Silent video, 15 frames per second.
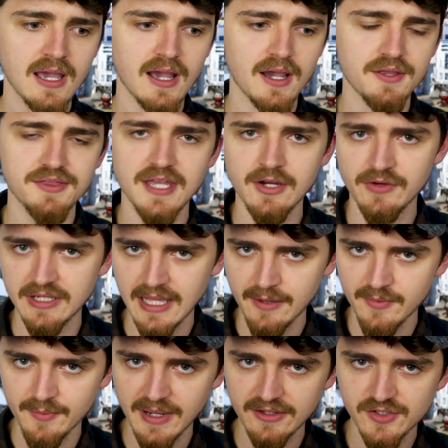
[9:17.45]
uh, theory that
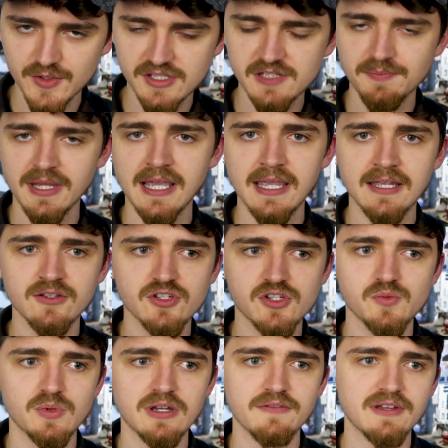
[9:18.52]
I'm about to explain,
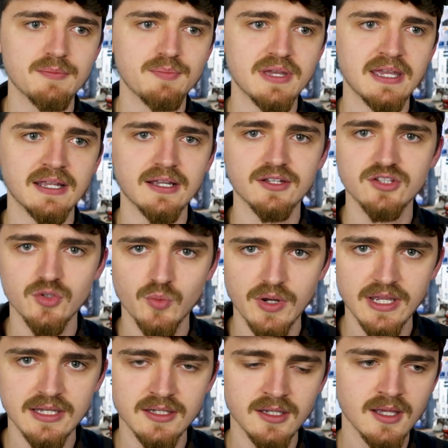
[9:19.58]
just with it being a
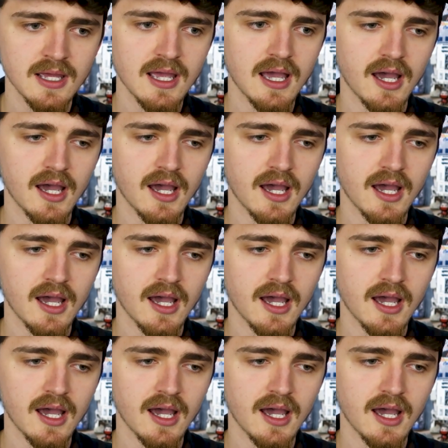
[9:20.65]
twin,